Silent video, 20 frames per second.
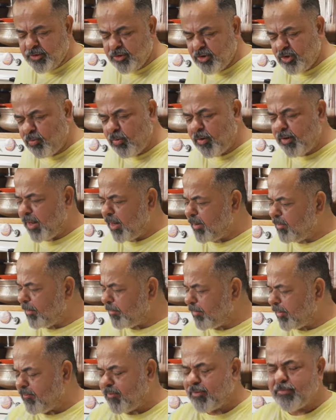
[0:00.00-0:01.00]
you know what?
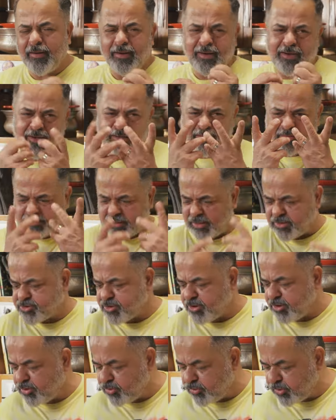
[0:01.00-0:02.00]
I'm giving my little touch
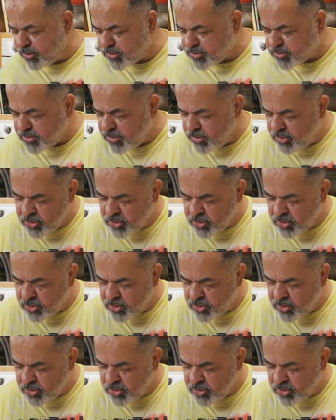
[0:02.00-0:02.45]
into this.